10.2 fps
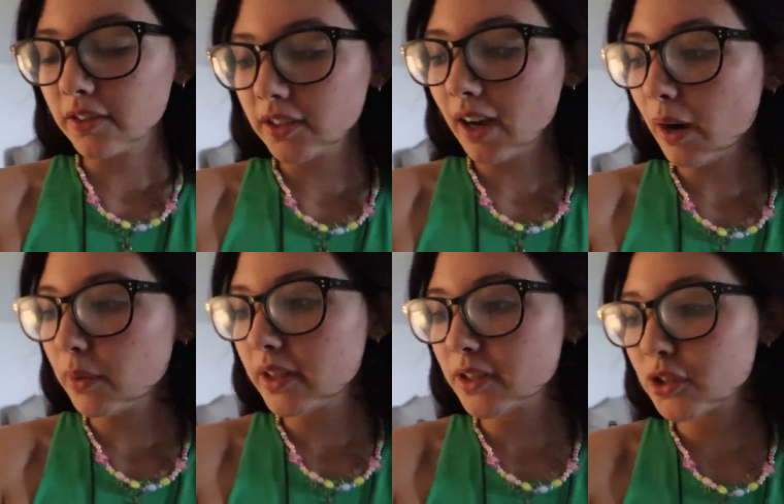after
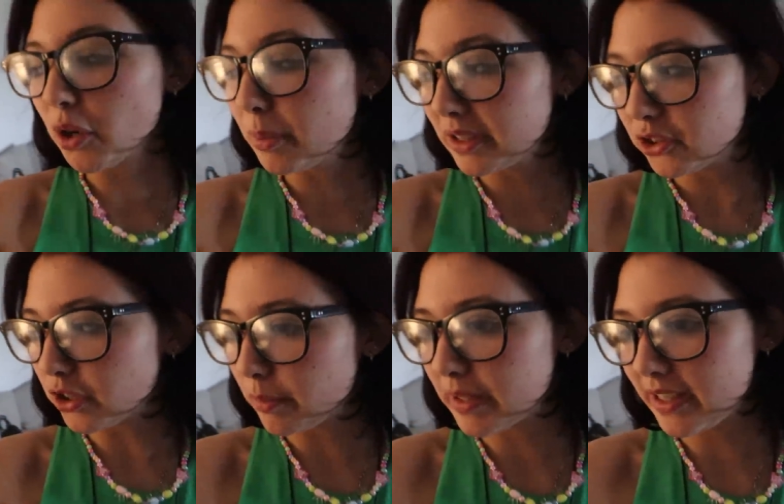our shopping
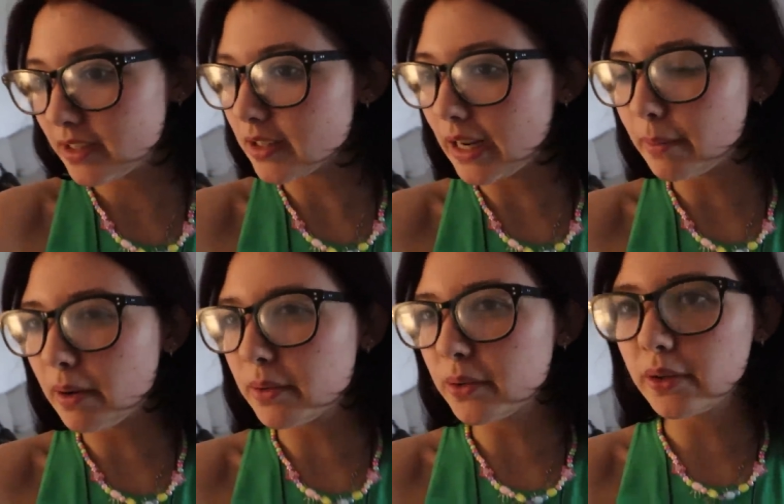trip yesterday
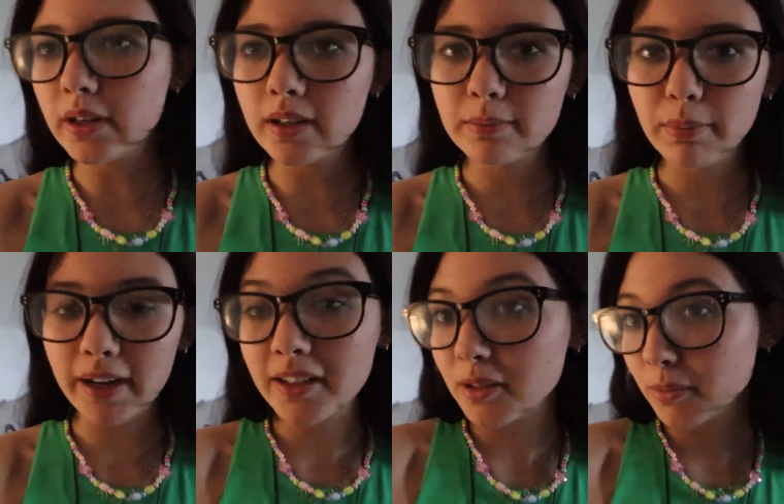where we were
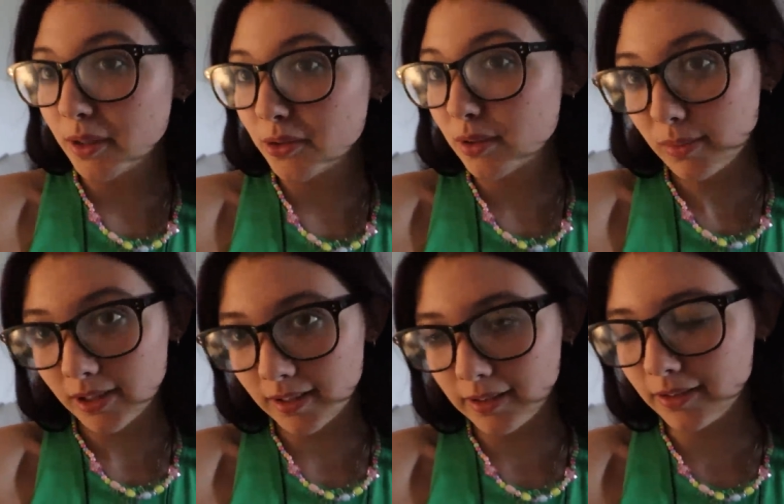buying some new summer
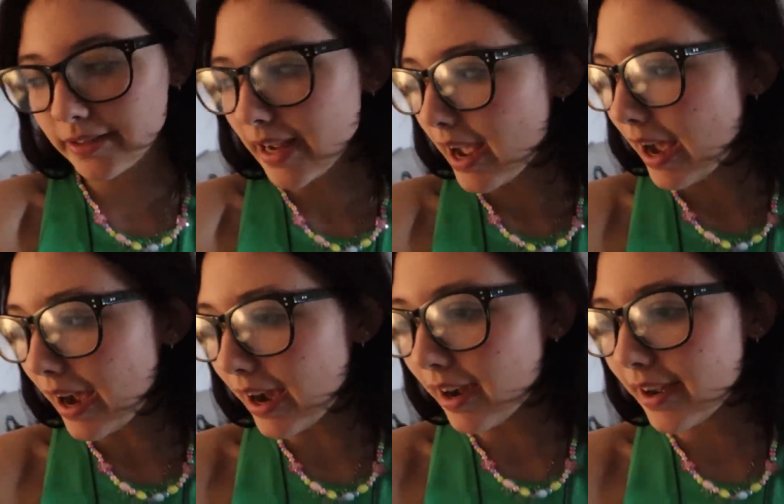clothes,
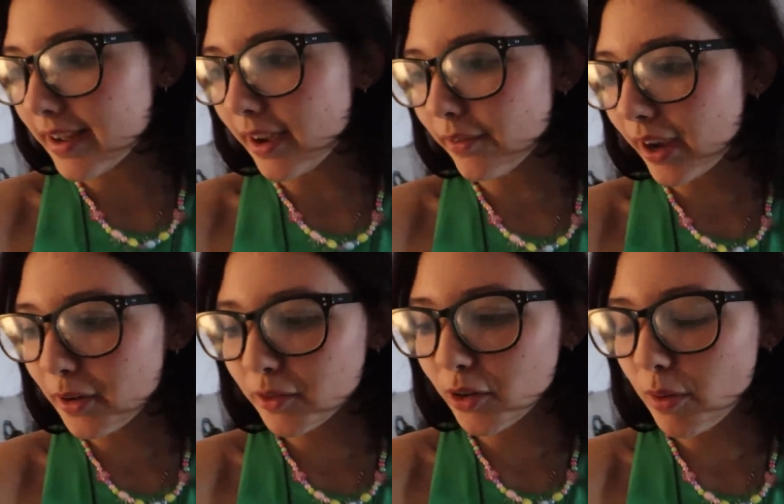I've
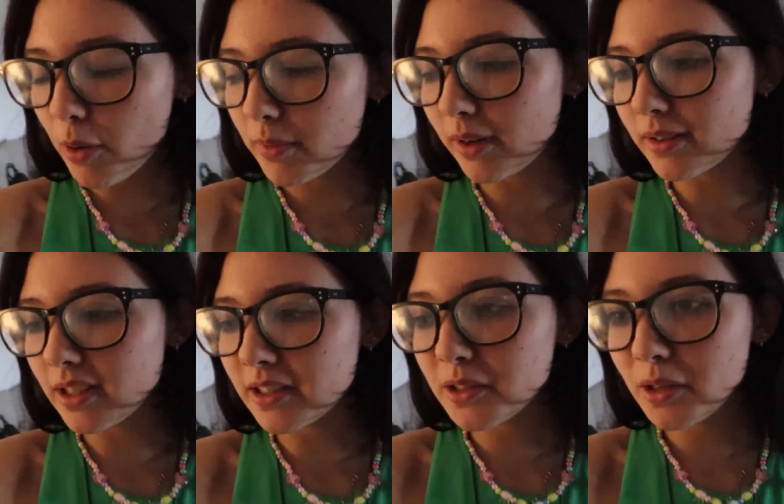kind of come home and I was
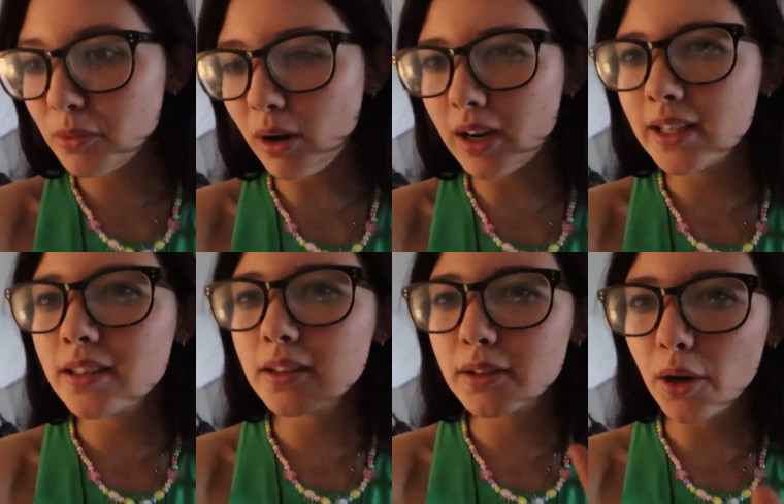like, do you know what? I
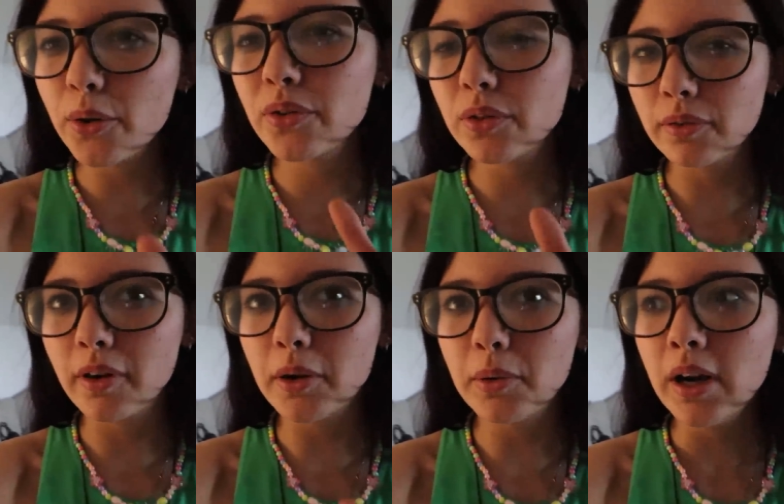need to go
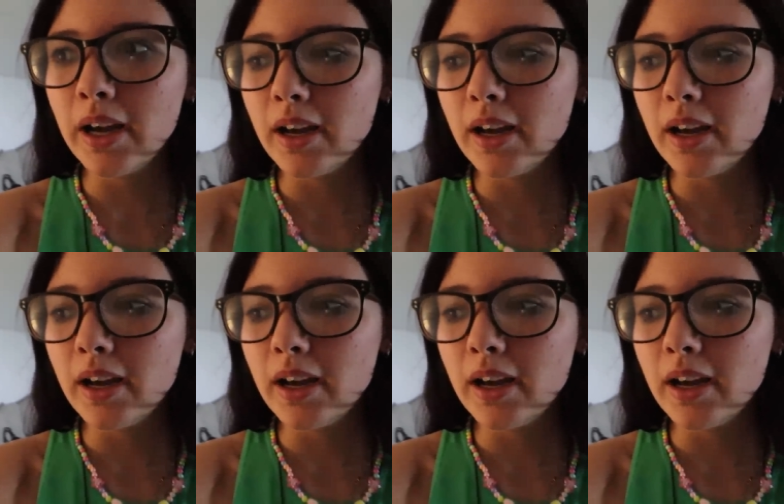through